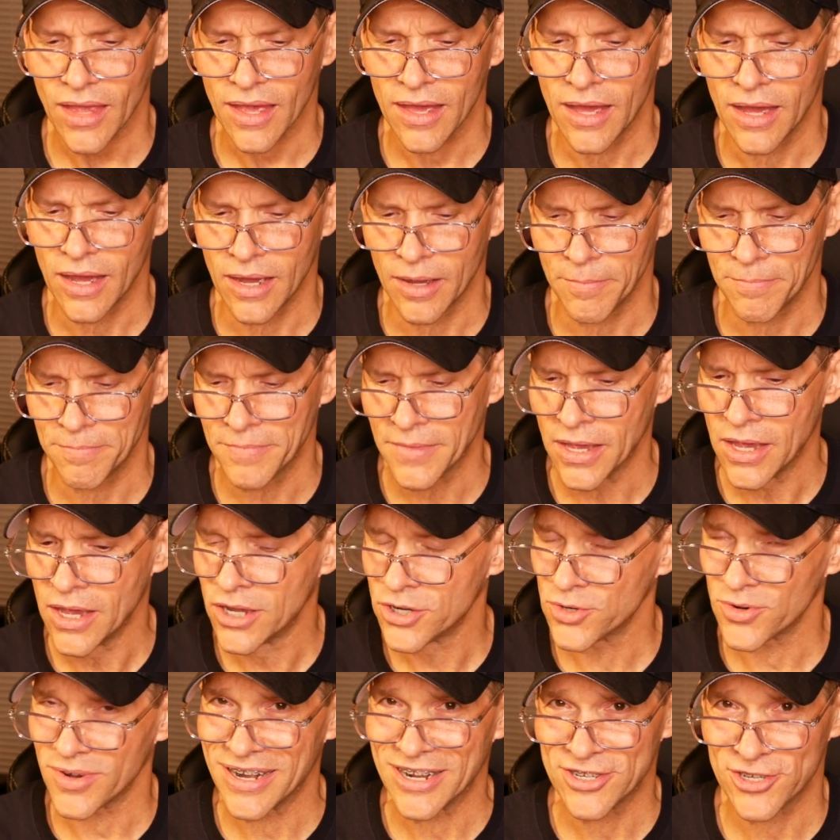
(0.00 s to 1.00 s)

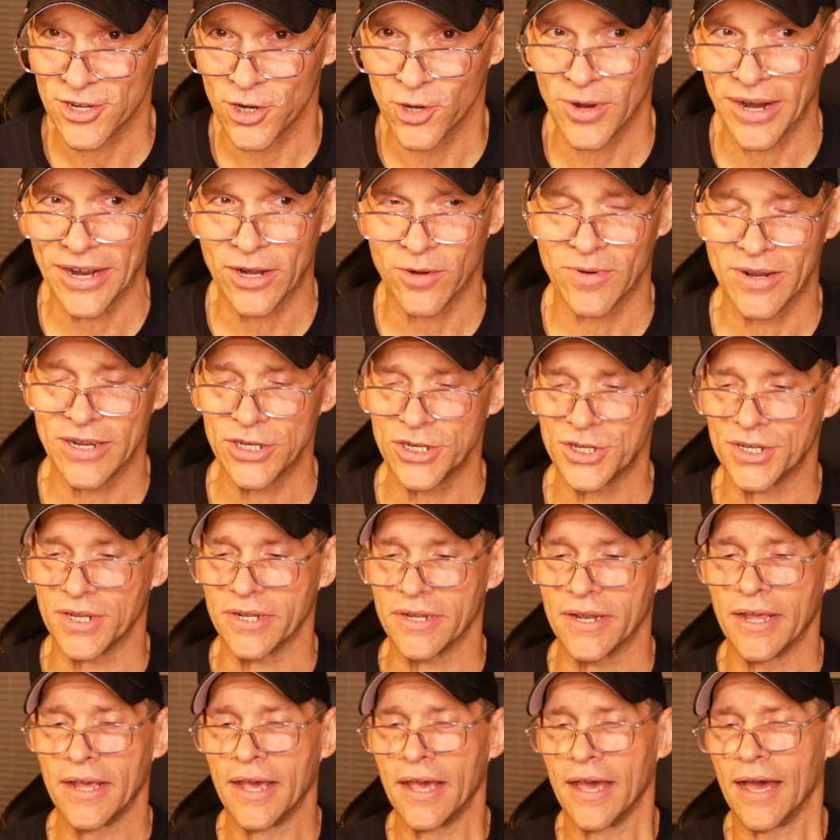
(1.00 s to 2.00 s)
Jordan asked a great
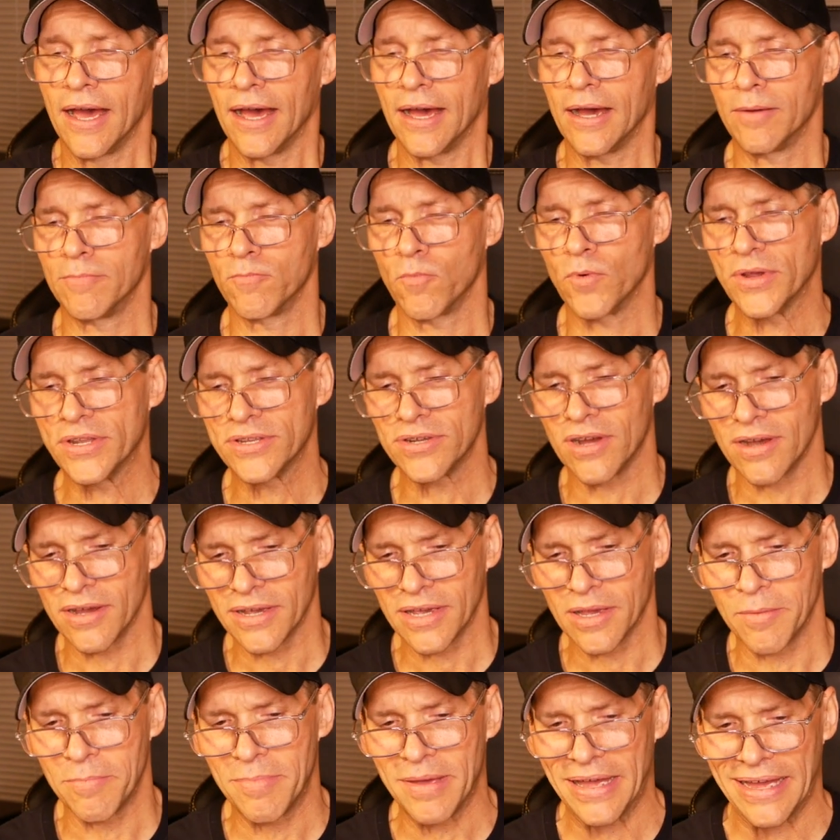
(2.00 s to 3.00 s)
question. We
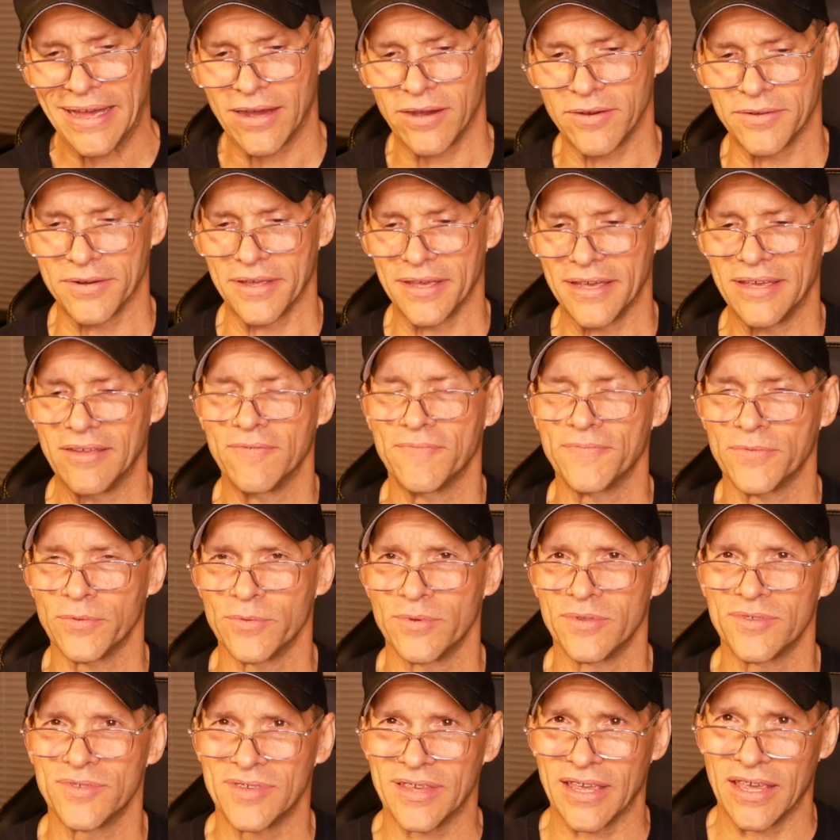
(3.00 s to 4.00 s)
talk about
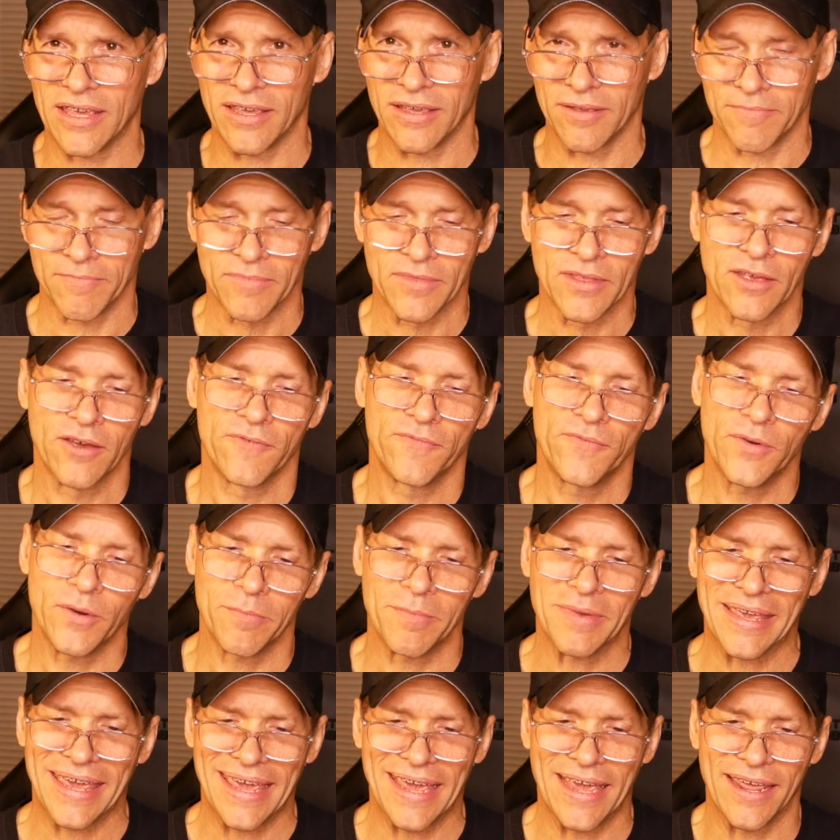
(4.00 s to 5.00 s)
influencing
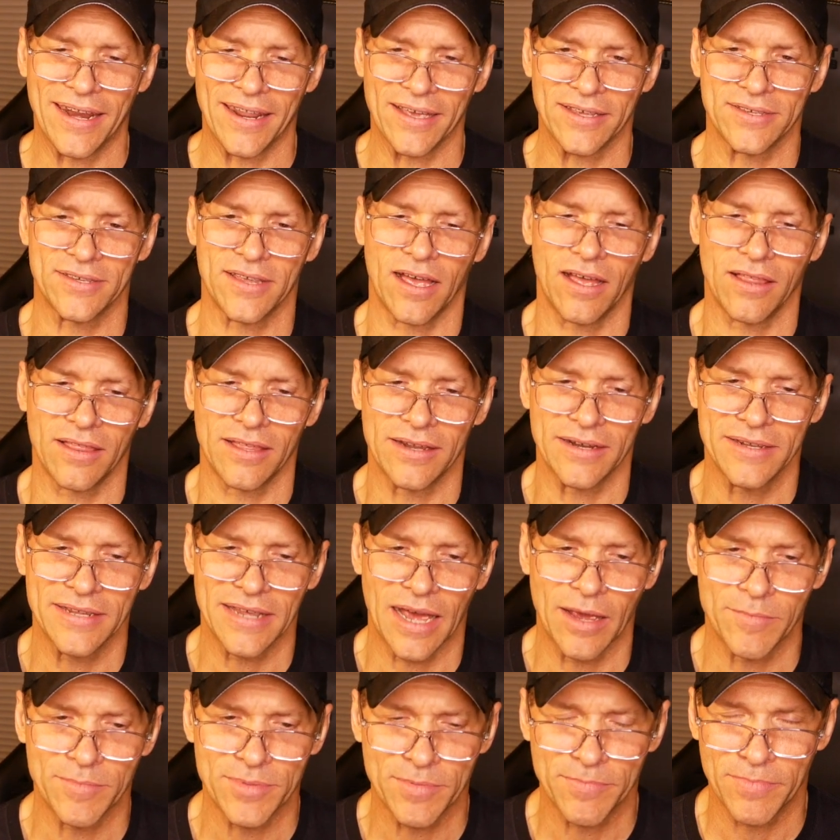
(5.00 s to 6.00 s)
foot mechanics a lot of
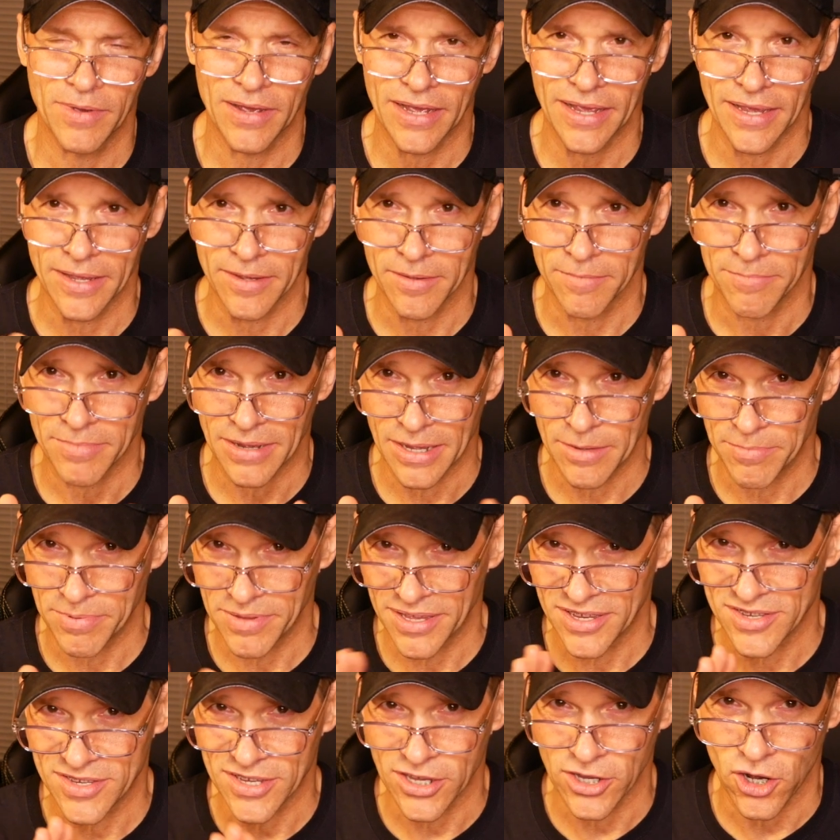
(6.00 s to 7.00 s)
times by
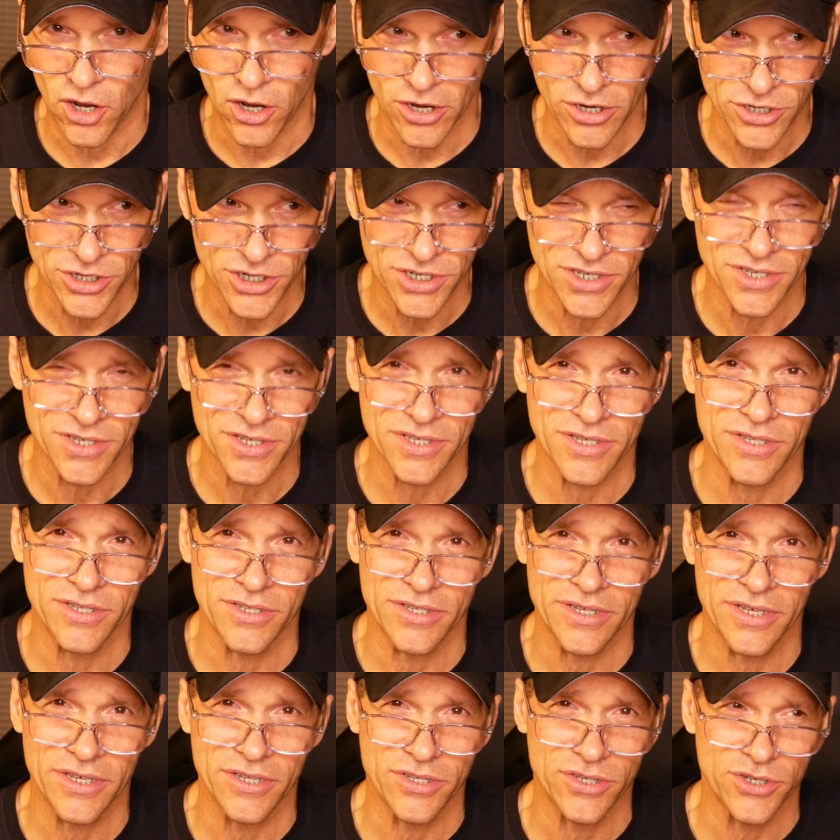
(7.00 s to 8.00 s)
placing arches
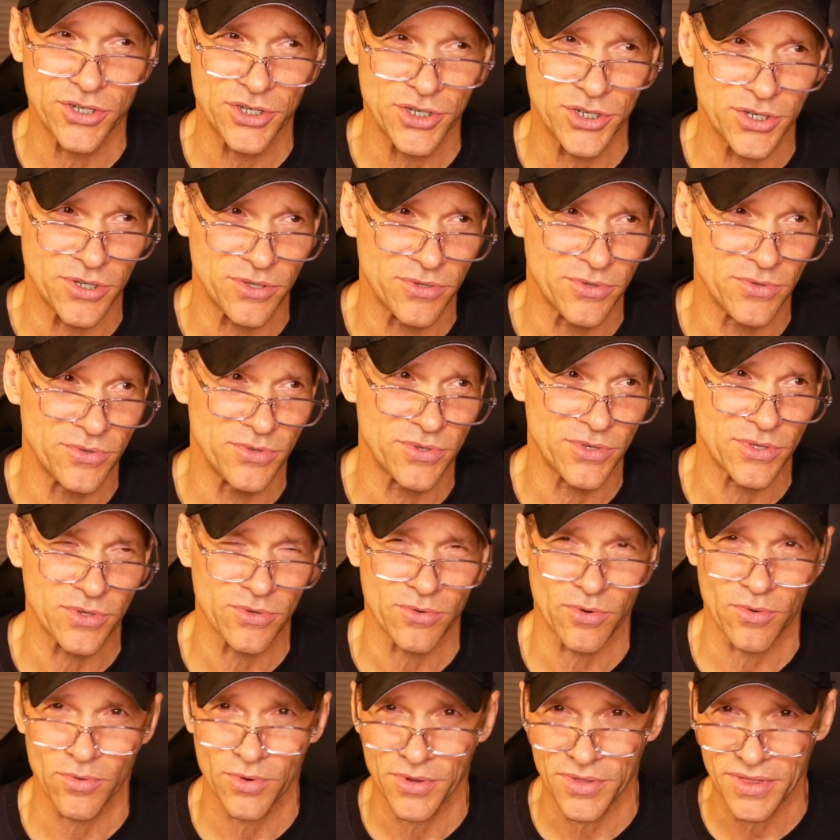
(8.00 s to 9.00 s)
in shoes
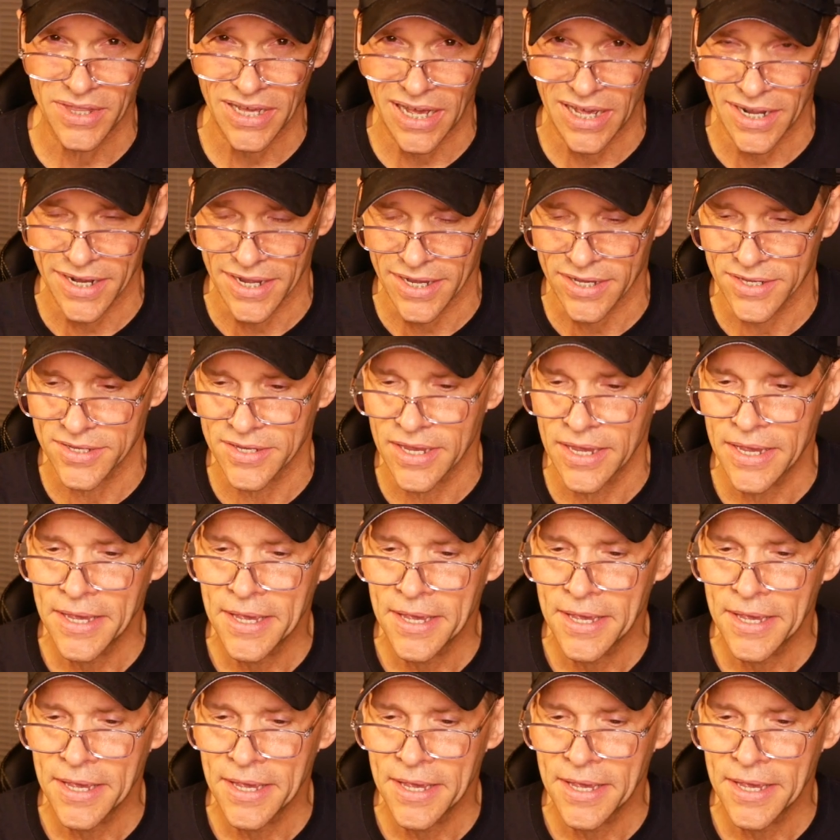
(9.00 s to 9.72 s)
or orthotics.